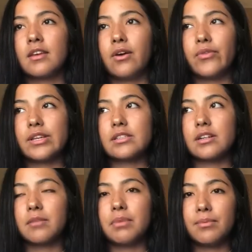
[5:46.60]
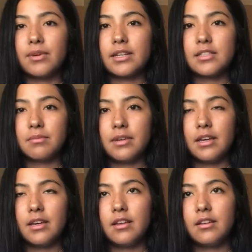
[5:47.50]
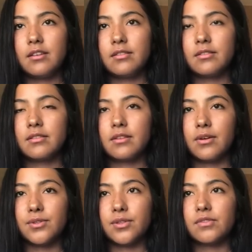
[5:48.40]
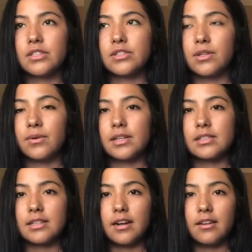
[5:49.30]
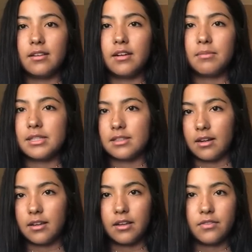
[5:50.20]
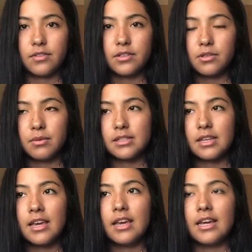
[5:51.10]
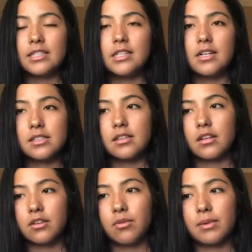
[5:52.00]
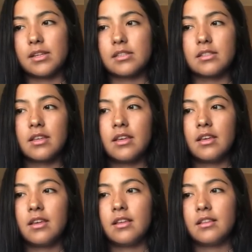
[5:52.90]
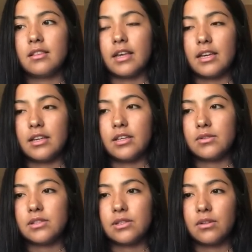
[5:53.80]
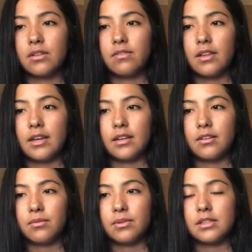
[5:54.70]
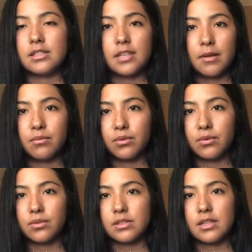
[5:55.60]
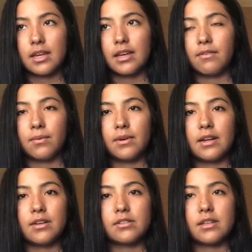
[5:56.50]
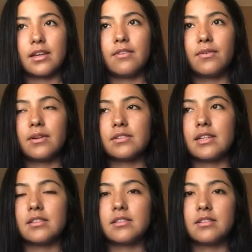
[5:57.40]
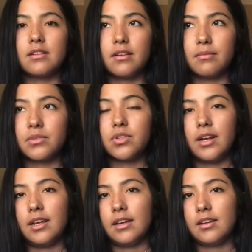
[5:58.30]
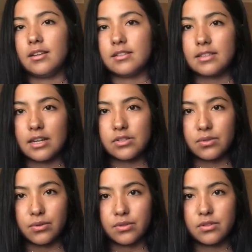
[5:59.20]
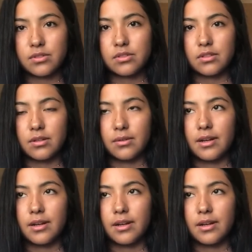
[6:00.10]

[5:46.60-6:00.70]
Only certain people get to be holdovers, so don't get scared that you're gonna be stuck here for 2 months. It does suck though, because like you still live like with the same rules like everyone else that's training in tech school. So